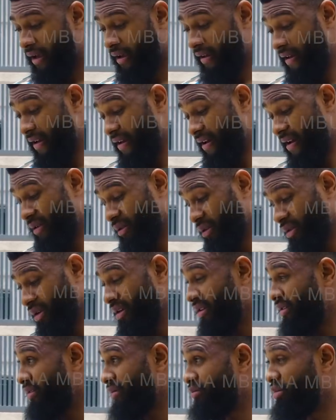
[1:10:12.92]
Yeah, I was
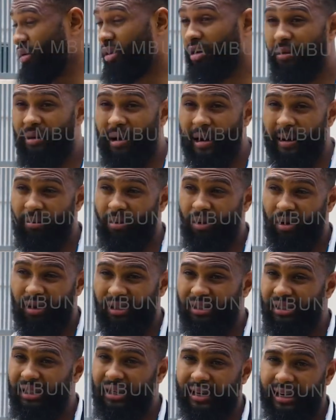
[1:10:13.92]
trying to book a ride,
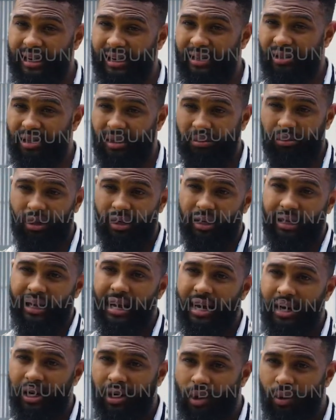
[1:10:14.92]
but it declined, so I'm trying to
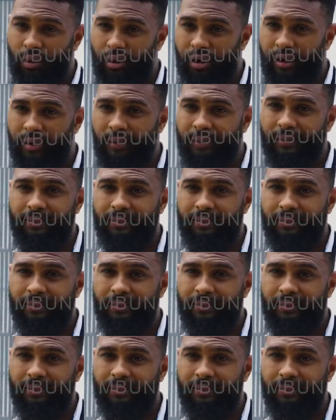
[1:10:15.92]
get another one.